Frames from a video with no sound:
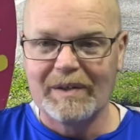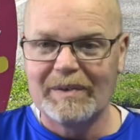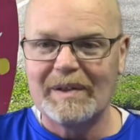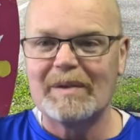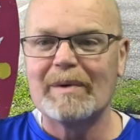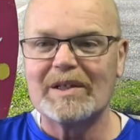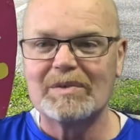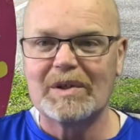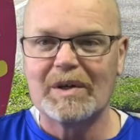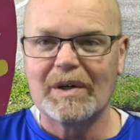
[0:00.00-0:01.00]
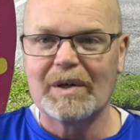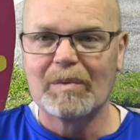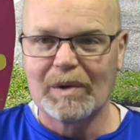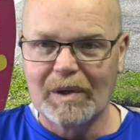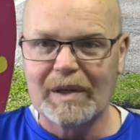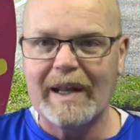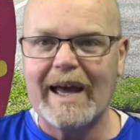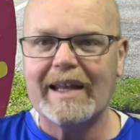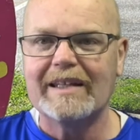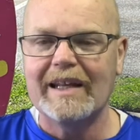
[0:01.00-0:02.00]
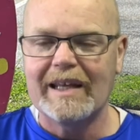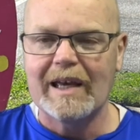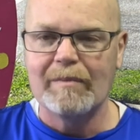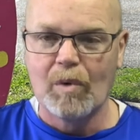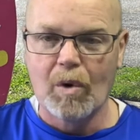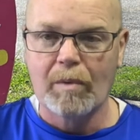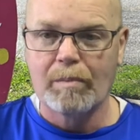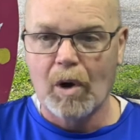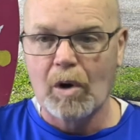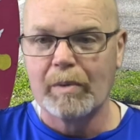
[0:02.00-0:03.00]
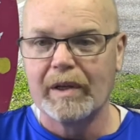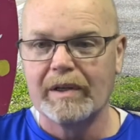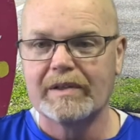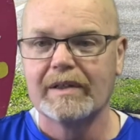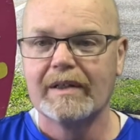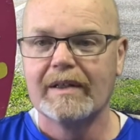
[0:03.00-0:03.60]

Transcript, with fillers: We did the best we could. We're looking at getting a more permanent